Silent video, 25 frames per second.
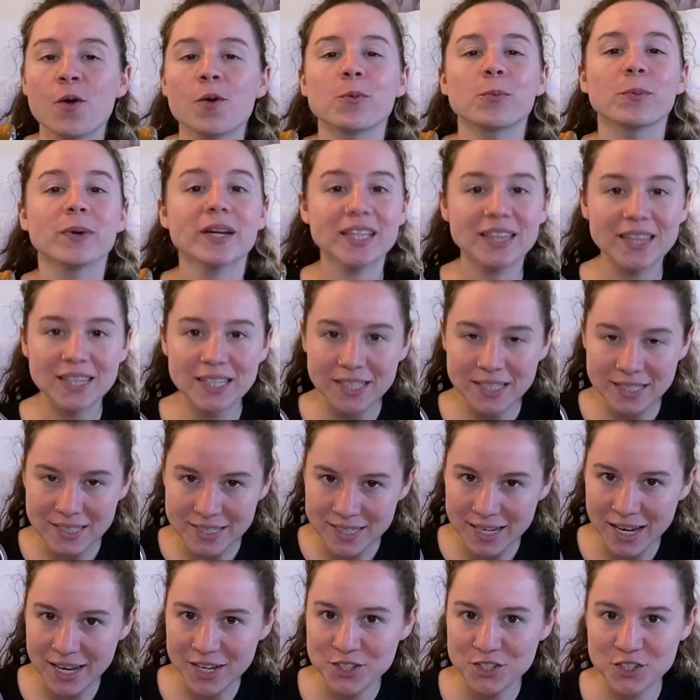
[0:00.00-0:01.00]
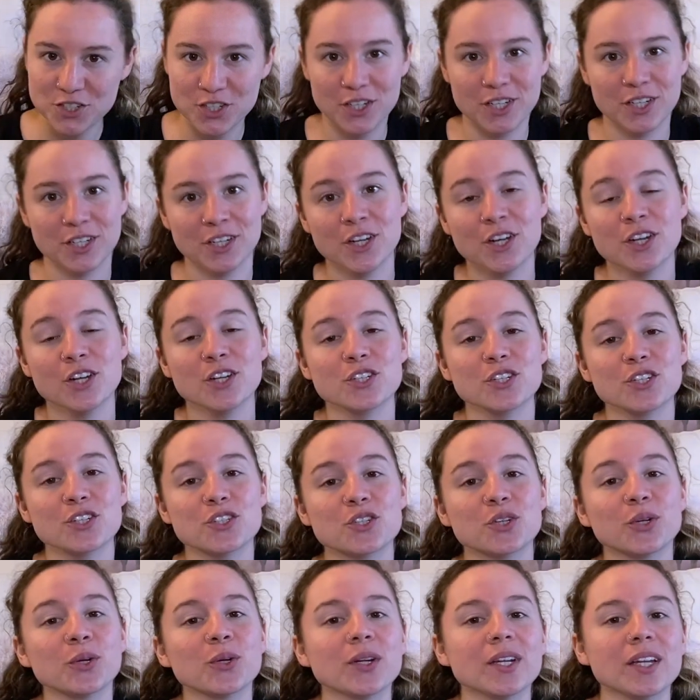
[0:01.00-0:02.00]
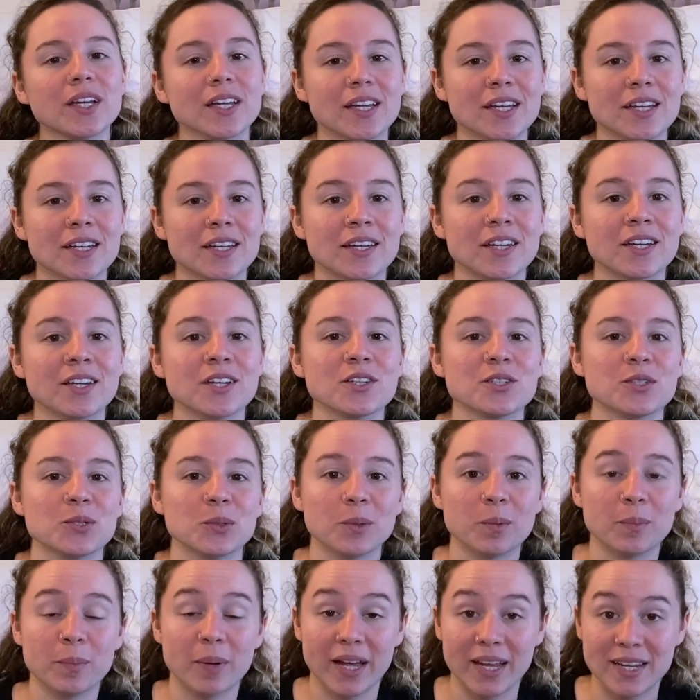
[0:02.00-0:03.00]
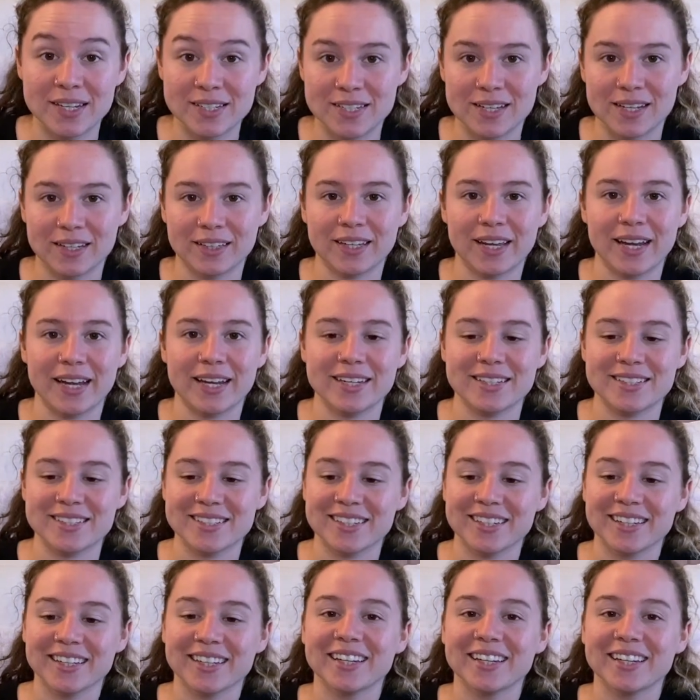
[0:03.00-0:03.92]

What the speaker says: with the intention to turn it into a pendant light.